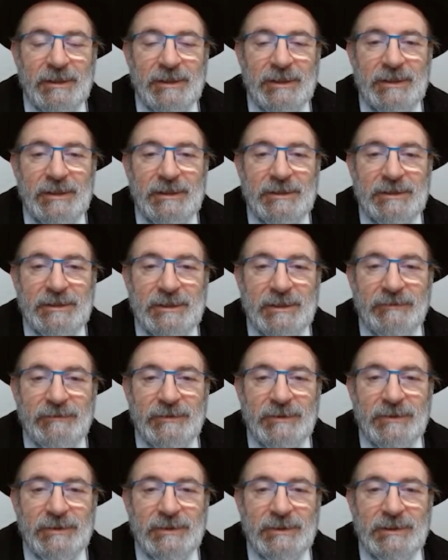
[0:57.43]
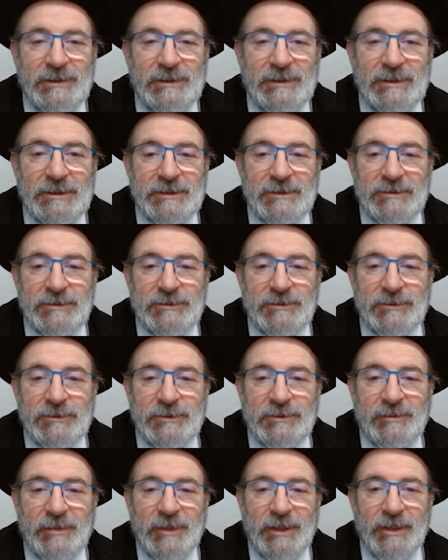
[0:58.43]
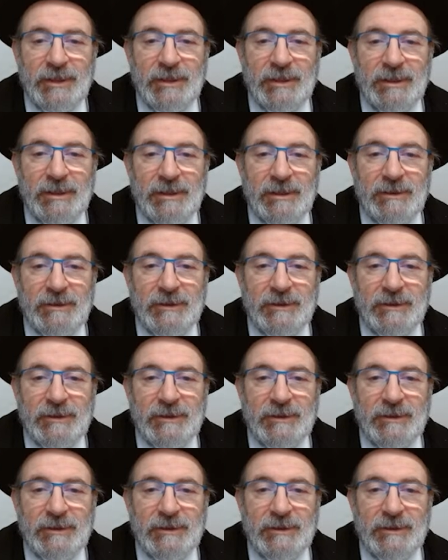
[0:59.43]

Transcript: e7 is controlled by